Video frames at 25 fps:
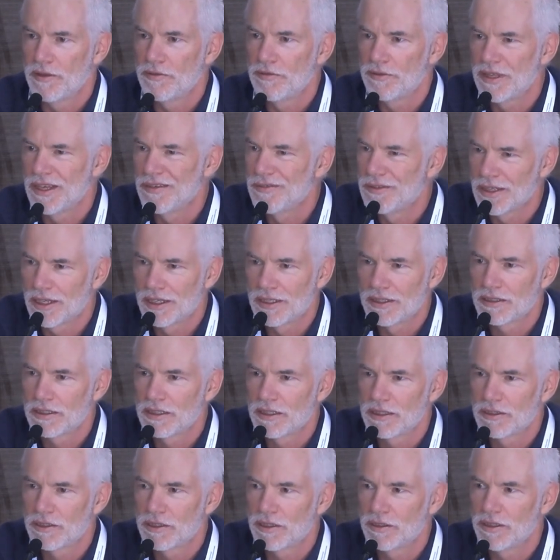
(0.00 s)
they've done
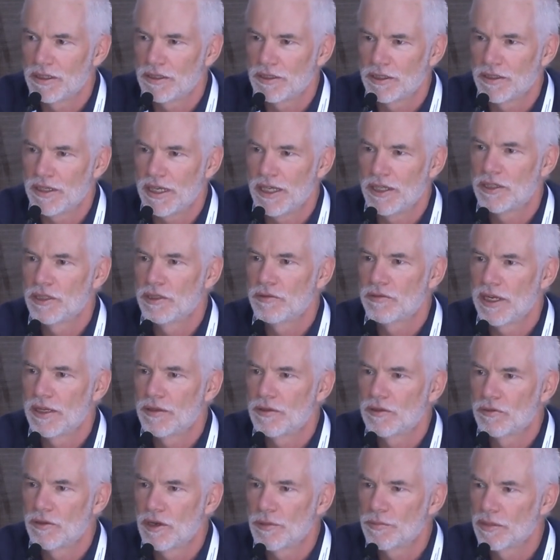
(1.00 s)
to
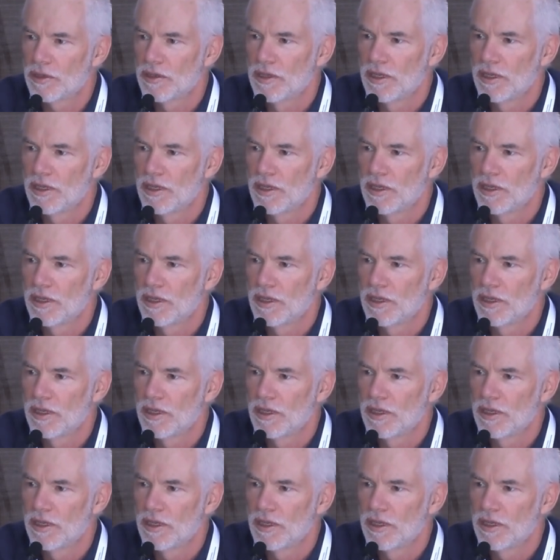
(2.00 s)
integrate GRRIP